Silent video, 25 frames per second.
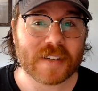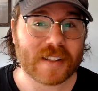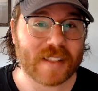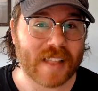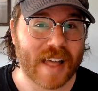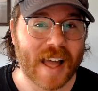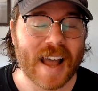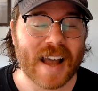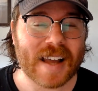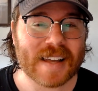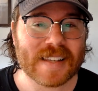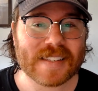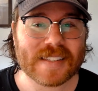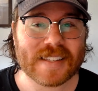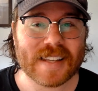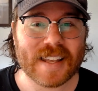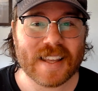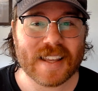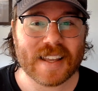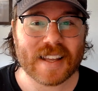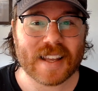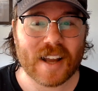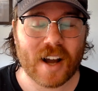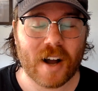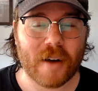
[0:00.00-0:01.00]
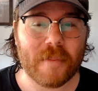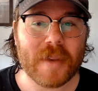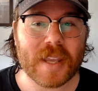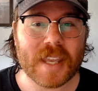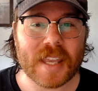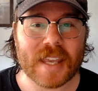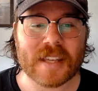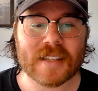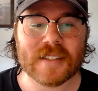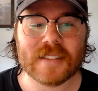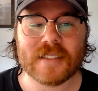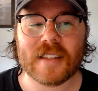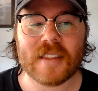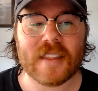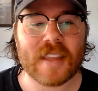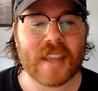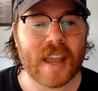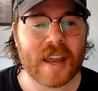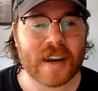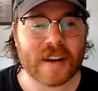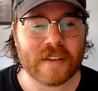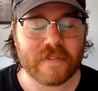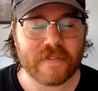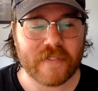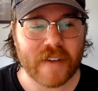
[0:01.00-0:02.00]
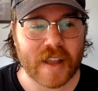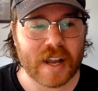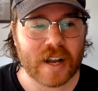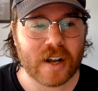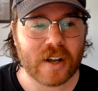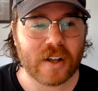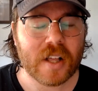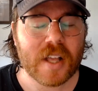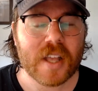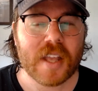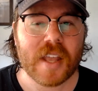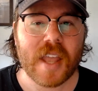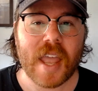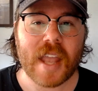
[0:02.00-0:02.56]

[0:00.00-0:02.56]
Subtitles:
class coming into the NFL.